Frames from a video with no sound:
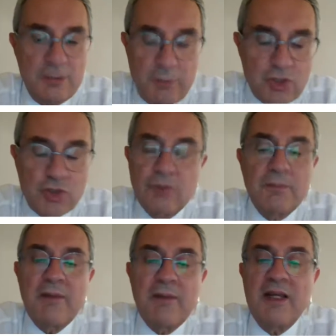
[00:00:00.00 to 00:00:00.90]
This has been
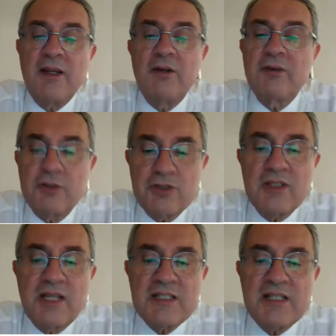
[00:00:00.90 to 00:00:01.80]
shown by many
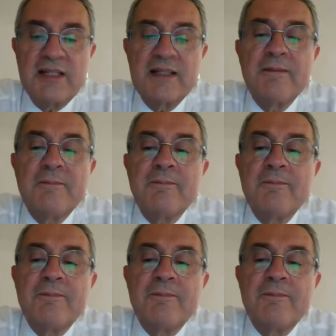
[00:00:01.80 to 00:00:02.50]
authors. Next slide.